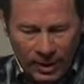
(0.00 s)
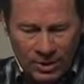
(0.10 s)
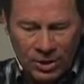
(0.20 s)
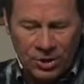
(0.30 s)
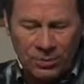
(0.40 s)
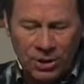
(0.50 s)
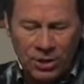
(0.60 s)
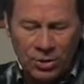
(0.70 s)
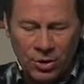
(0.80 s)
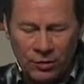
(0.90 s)
says some
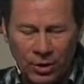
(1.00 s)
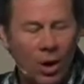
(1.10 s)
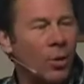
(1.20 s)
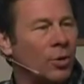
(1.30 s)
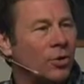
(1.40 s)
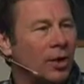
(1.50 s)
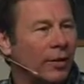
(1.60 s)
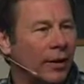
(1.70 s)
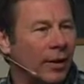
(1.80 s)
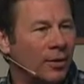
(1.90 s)
teachers of the law were
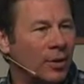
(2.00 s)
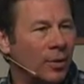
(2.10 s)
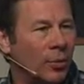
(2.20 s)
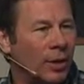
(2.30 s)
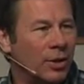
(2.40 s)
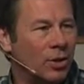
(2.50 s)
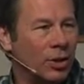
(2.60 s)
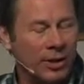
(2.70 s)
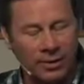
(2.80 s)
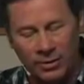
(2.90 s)
sitting there, some of the
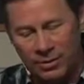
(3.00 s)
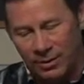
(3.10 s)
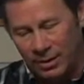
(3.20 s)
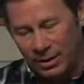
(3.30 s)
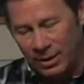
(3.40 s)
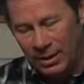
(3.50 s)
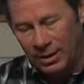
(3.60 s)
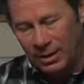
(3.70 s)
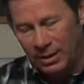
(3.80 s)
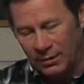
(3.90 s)
religious leaders.
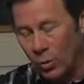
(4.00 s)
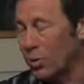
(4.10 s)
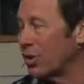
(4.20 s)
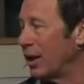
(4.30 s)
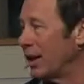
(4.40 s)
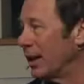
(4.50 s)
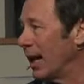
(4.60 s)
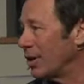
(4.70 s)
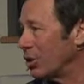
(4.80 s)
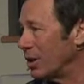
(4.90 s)
Of course, they didn't
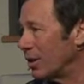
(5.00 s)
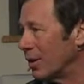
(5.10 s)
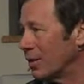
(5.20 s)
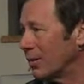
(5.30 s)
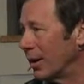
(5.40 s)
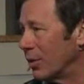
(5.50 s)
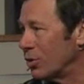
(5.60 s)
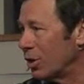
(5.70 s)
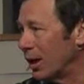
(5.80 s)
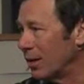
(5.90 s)
like Jesus. They
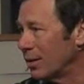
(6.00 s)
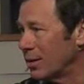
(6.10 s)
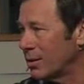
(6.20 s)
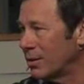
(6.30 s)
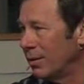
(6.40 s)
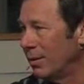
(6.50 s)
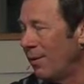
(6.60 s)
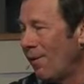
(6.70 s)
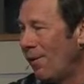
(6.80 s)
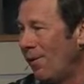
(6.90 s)
were jealous.
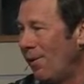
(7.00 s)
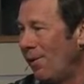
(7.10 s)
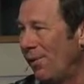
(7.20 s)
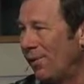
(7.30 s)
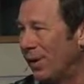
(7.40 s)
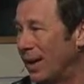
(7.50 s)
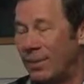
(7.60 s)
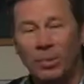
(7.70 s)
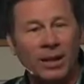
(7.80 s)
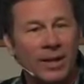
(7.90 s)
They
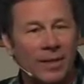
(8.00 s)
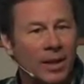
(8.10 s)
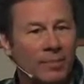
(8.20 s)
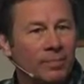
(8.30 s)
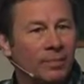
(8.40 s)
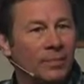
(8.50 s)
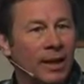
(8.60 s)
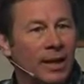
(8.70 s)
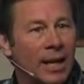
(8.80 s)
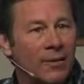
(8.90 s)
didn't believe in him.
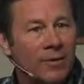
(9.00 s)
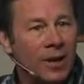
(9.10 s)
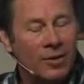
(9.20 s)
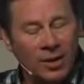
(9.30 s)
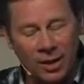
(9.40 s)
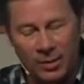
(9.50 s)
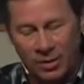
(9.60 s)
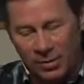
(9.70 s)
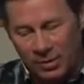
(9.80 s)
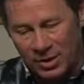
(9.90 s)
They didn't have faith in him
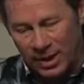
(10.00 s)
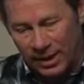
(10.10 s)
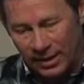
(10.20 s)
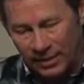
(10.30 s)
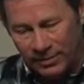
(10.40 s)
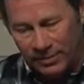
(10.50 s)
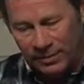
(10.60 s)
as the Messiah.